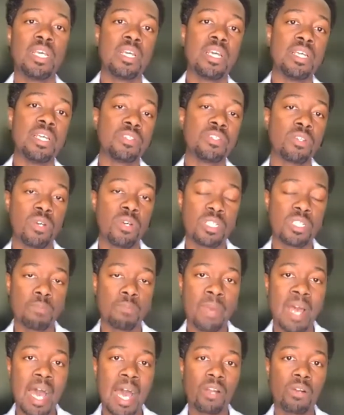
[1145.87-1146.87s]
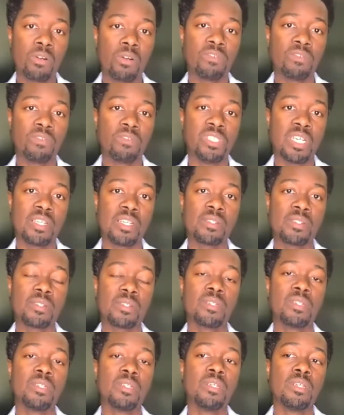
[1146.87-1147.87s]
And so it's a matter of just
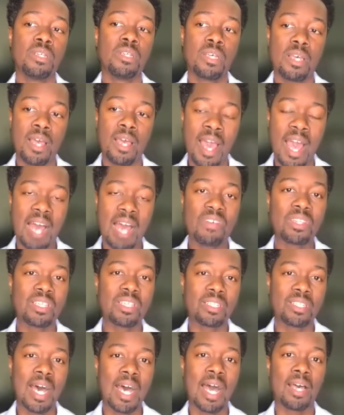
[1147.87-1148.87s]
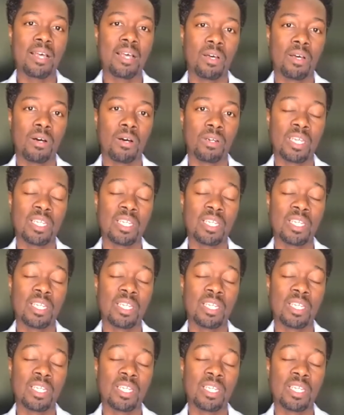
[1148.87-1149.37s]
having the dialogue.